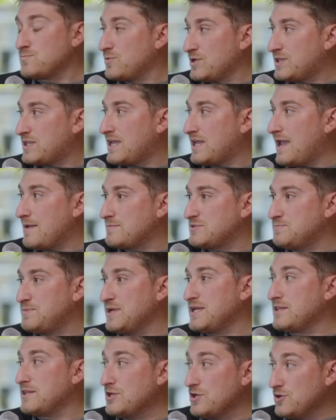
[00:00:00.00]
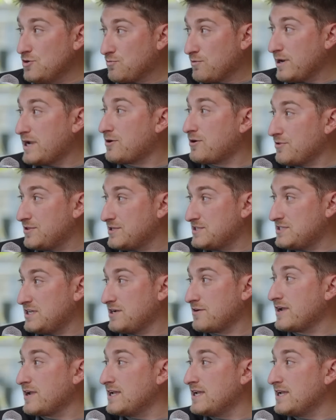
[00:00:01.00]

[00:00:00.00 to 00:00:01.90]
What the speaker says: what the game's been. The new wrinkle this year